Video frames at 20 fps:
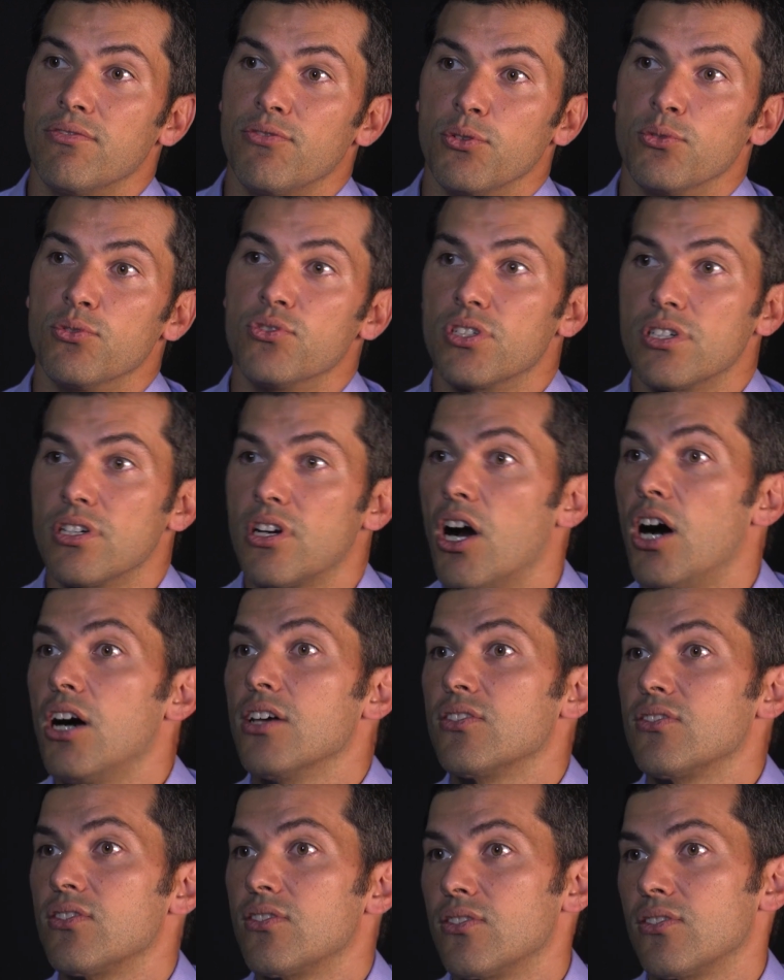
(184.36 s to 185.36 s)
future
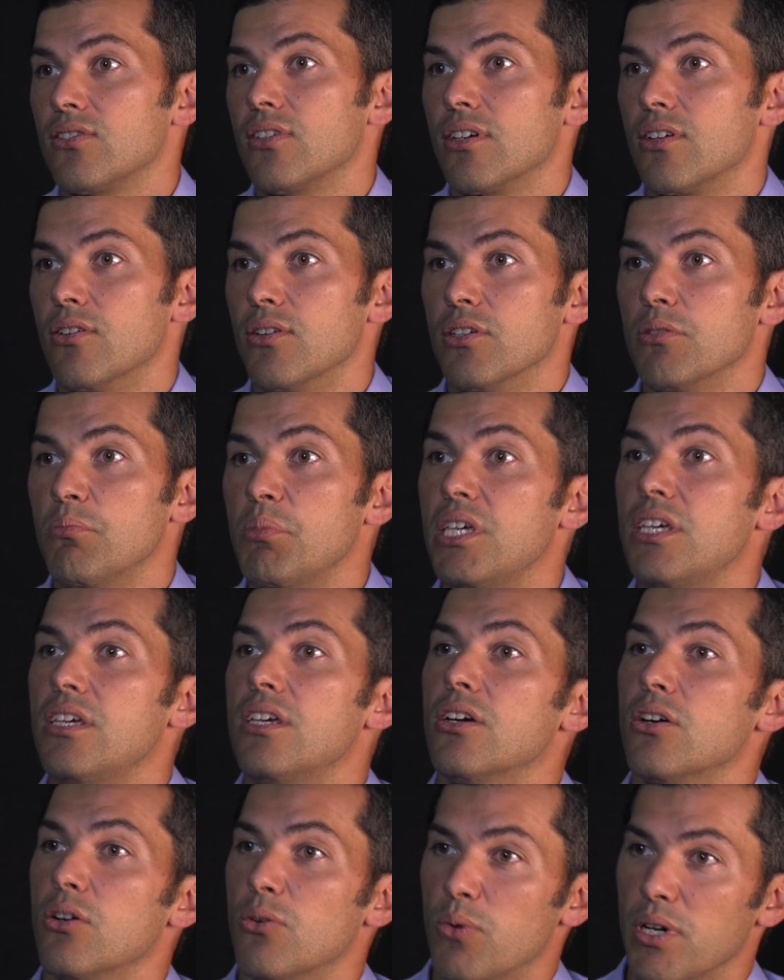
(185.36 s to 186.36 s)
costs are going to
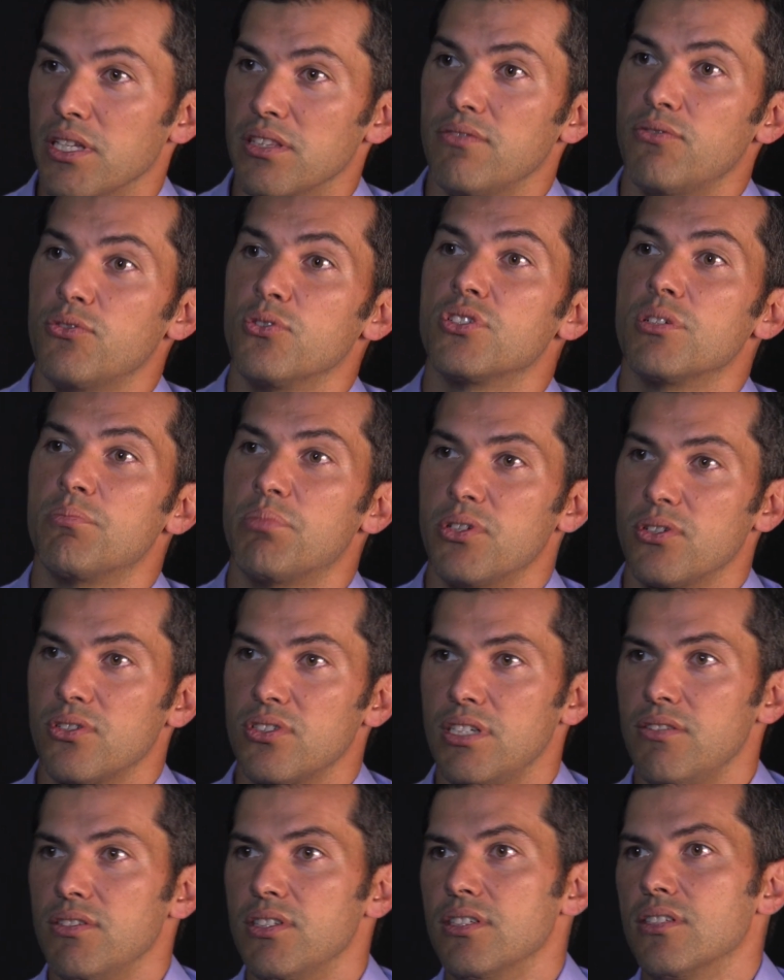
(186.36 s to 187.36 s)
be or what the future
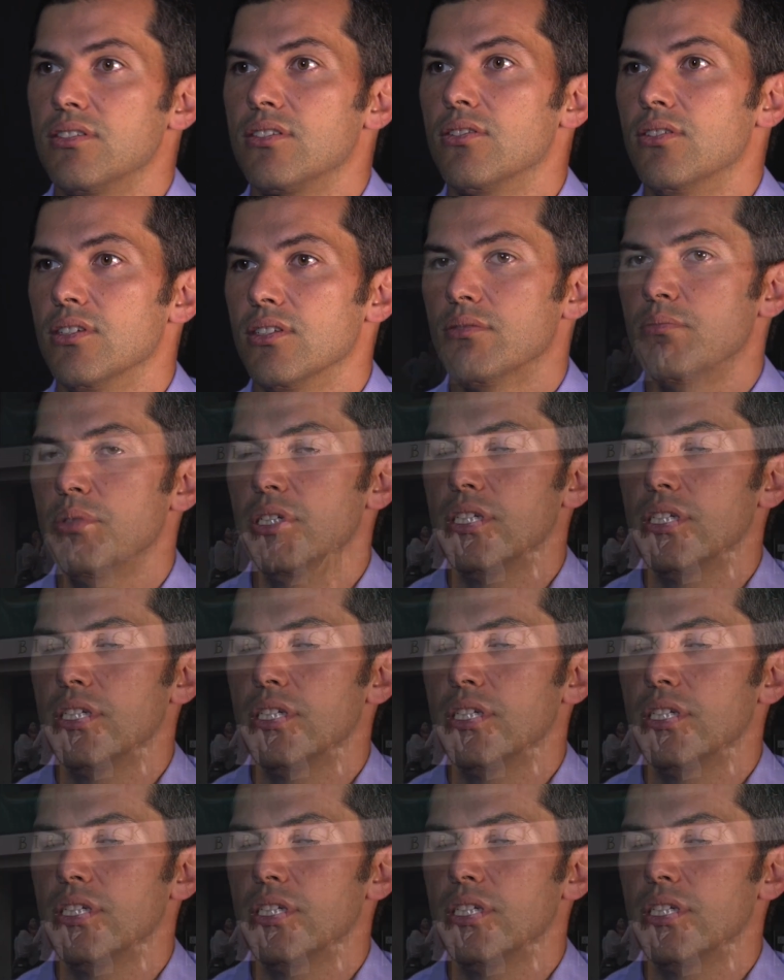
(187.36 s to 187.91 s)
productivity is going to